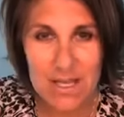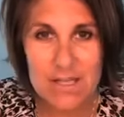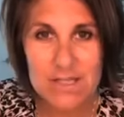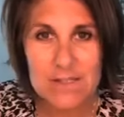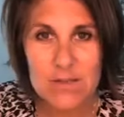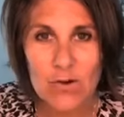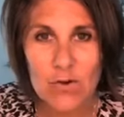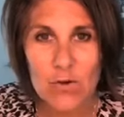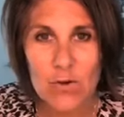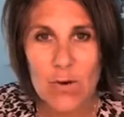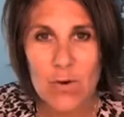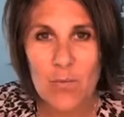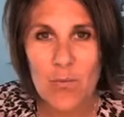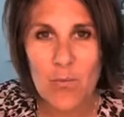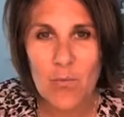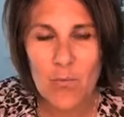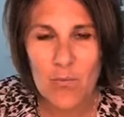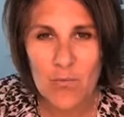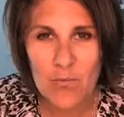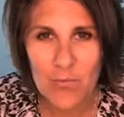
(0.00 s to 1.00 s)
So
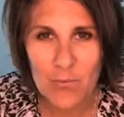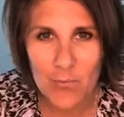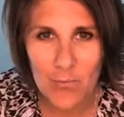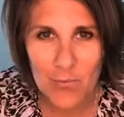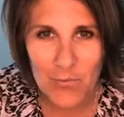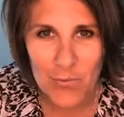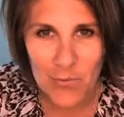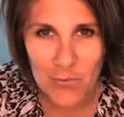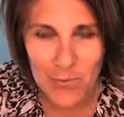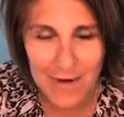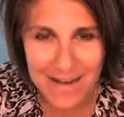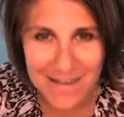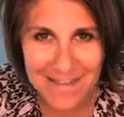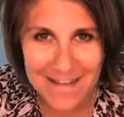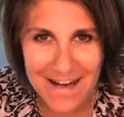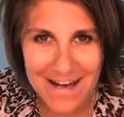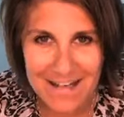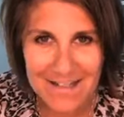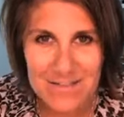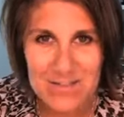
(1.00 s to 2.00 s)
the way
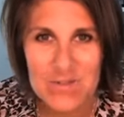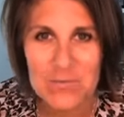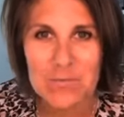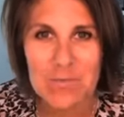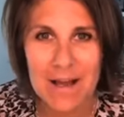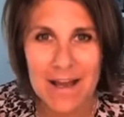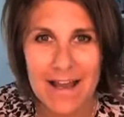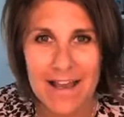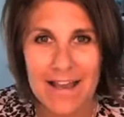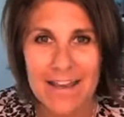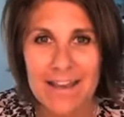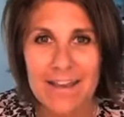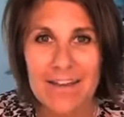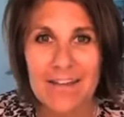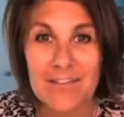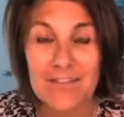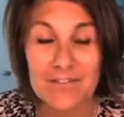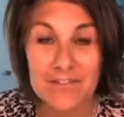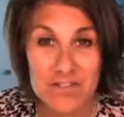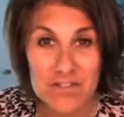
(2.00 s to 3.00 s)
that I do my
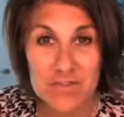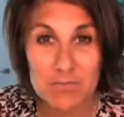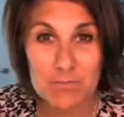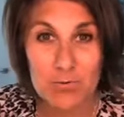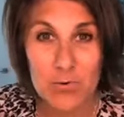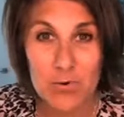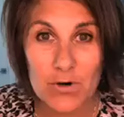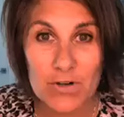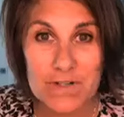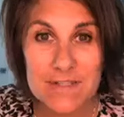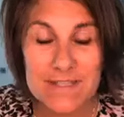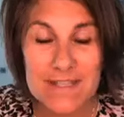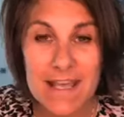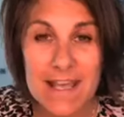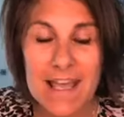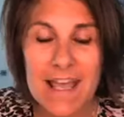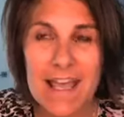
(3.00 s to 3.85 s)
vision boards,